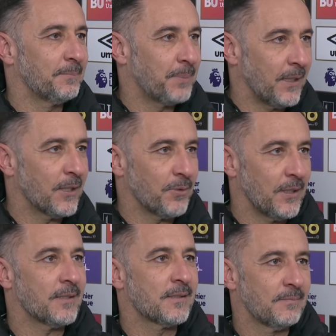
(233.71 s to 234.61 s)
playing with
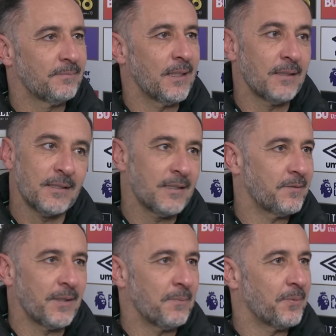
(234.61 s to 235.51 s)
us, and this is
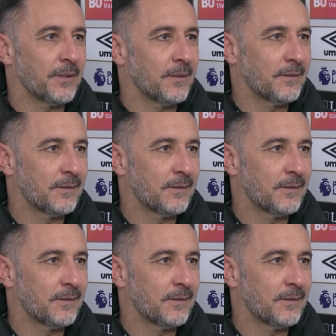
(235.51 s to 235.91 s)
very important.